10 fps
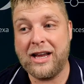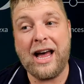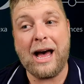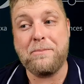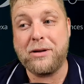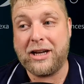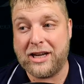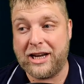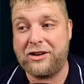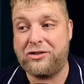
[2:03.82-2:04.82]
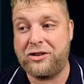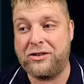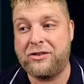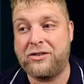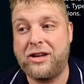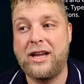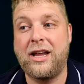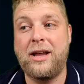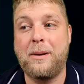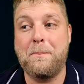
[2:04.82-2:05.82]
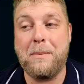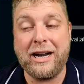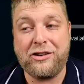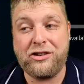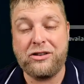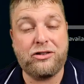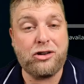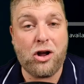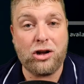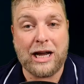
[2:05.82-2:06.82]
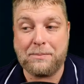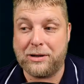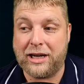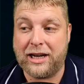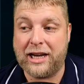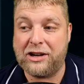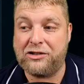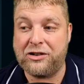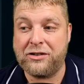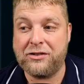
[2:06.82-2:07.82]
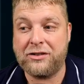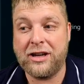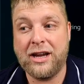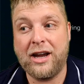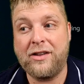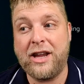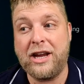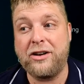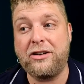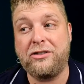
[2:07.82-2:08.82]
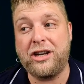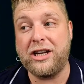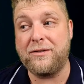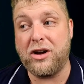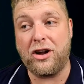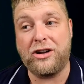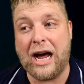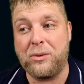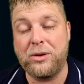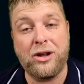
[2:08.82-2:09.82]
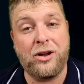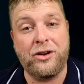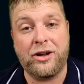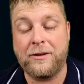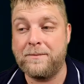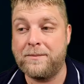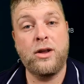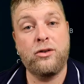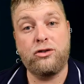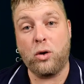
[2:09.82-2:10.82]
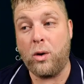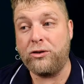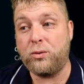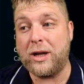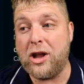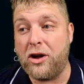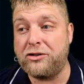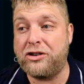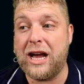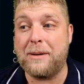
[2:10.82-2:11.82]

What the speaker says: Applications, Manage Installed Applications, and there you're going to see you've got Downloader. So once we launch the